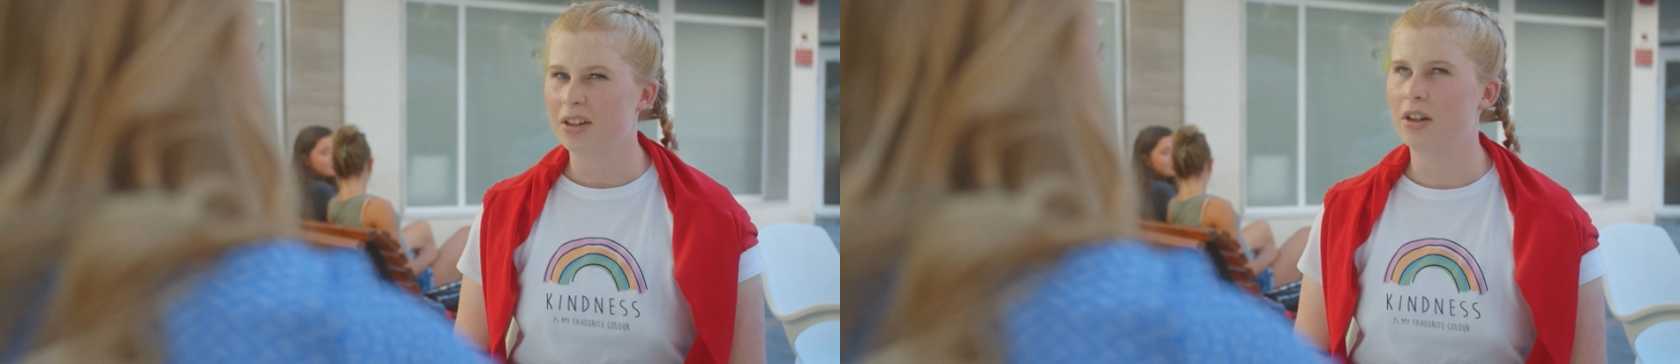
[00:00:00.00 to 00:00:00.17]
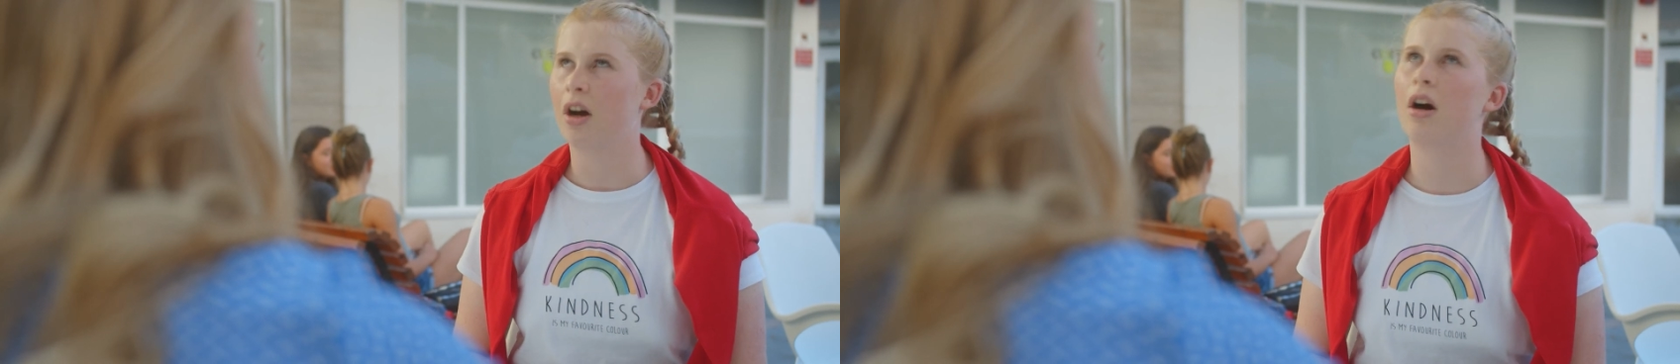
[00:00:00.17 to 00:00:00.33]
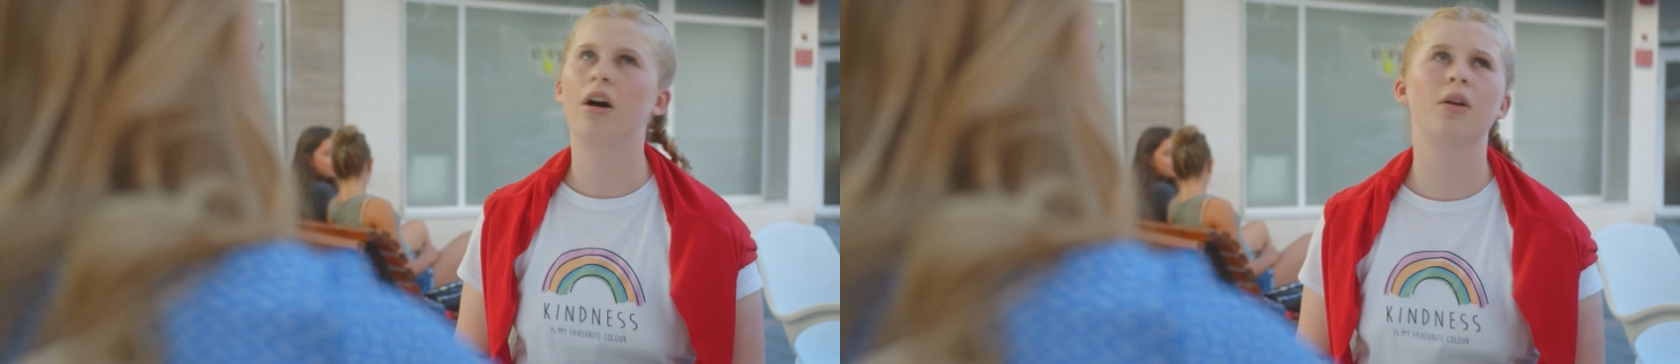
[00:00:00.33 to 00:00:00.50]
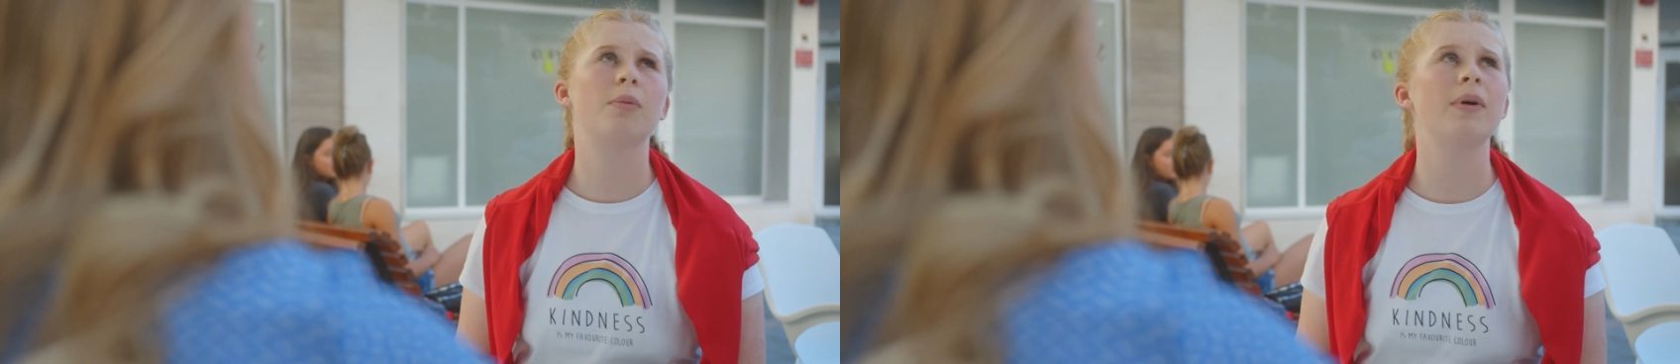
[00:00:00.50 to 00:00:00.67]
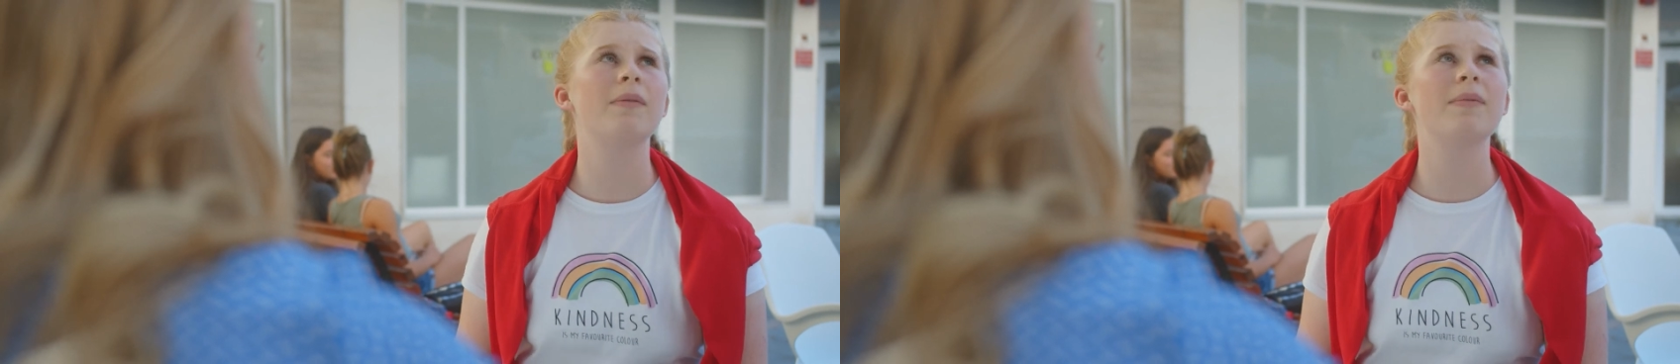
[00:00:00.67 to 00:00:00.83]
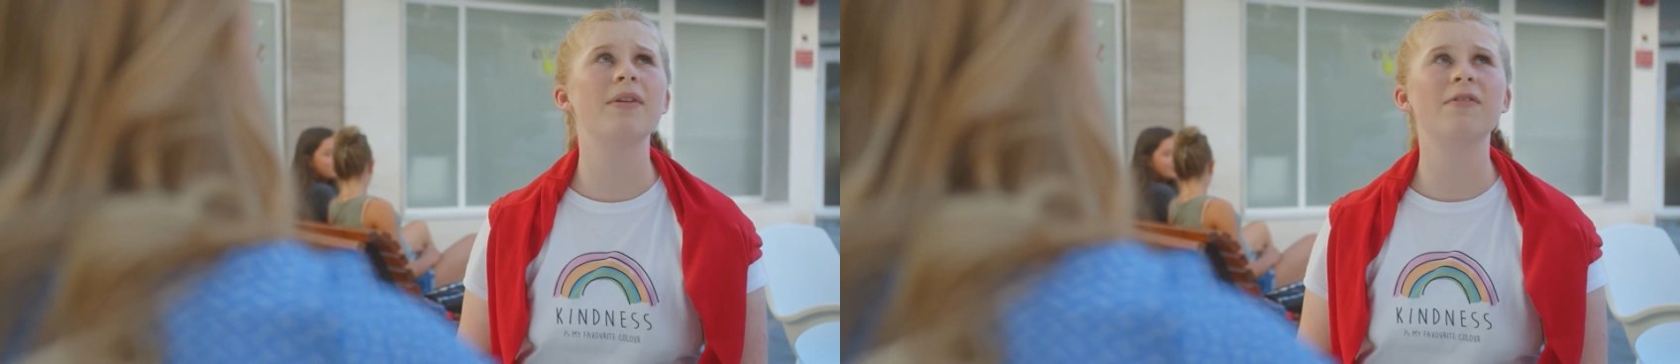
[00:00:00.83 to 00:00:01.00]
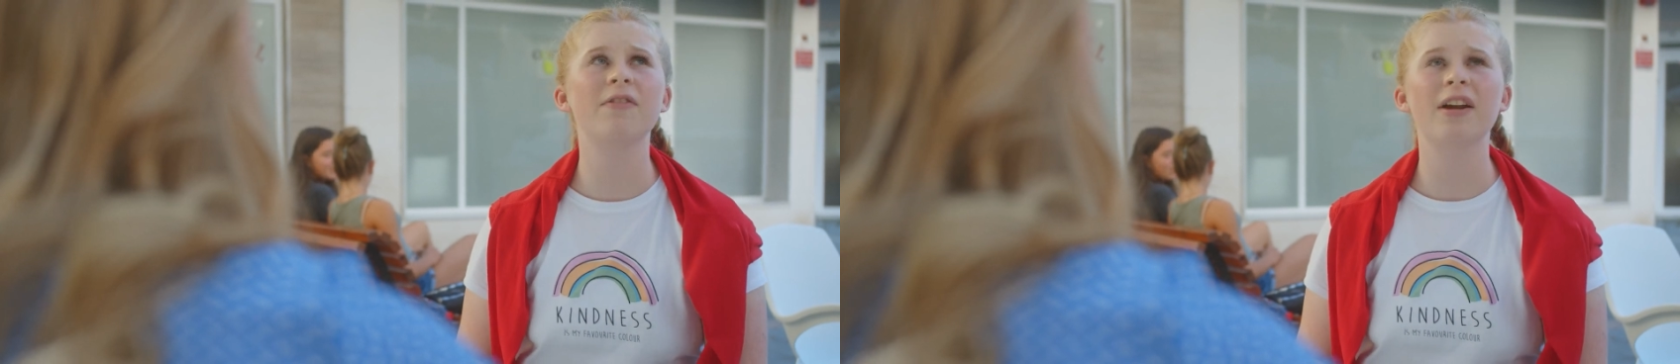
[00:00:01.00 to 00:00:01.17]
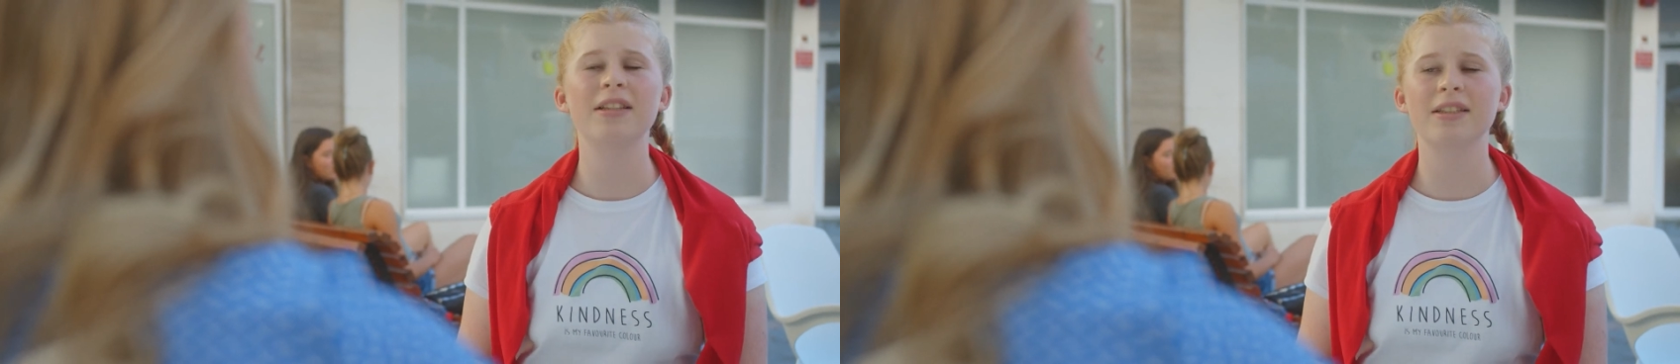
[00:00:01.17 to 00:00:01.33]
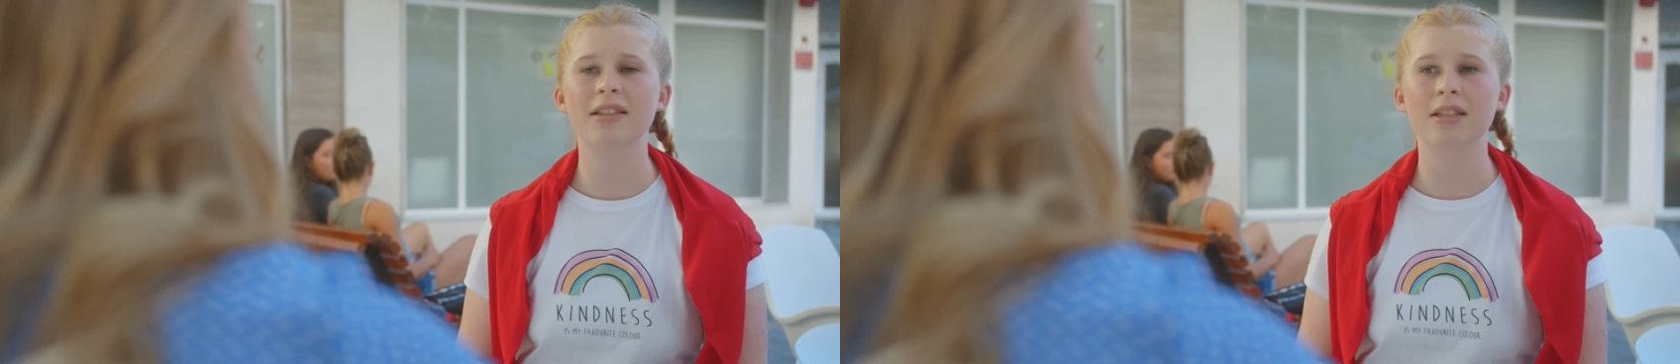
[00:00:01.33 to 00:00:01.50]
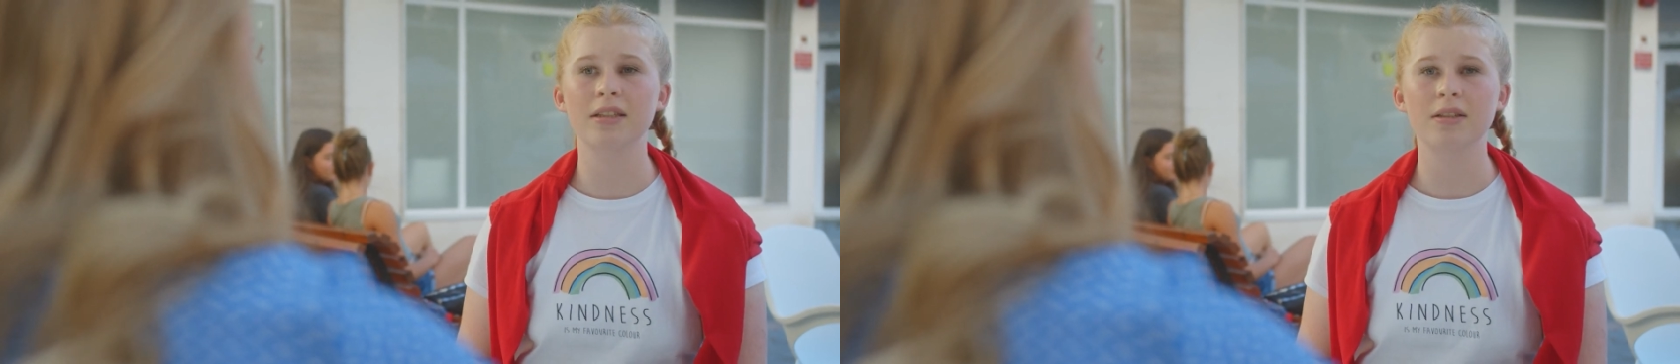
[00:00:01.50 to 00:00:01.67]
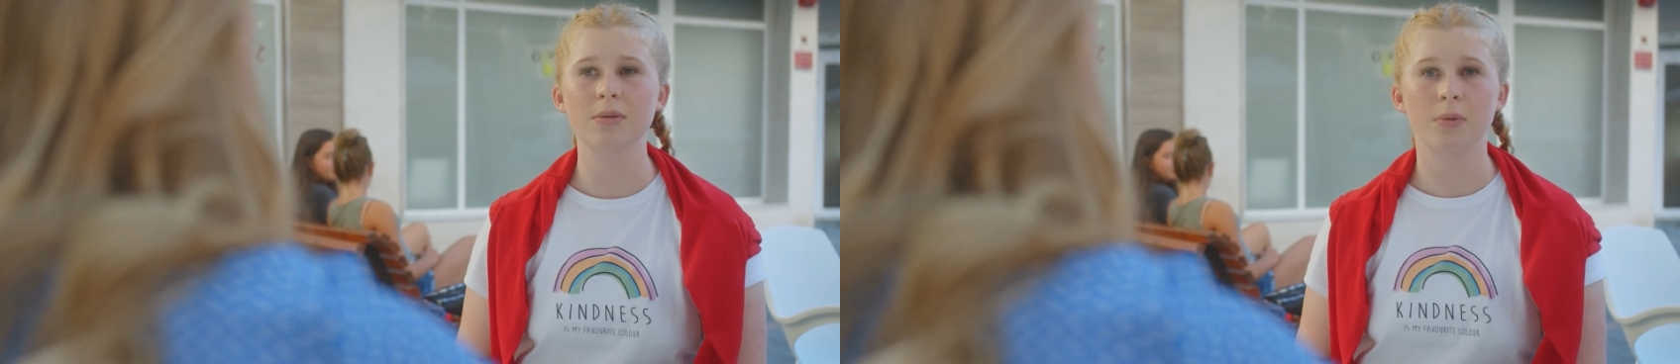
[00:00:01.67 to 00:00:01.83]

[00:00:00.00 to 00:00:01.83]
God, we've been friends since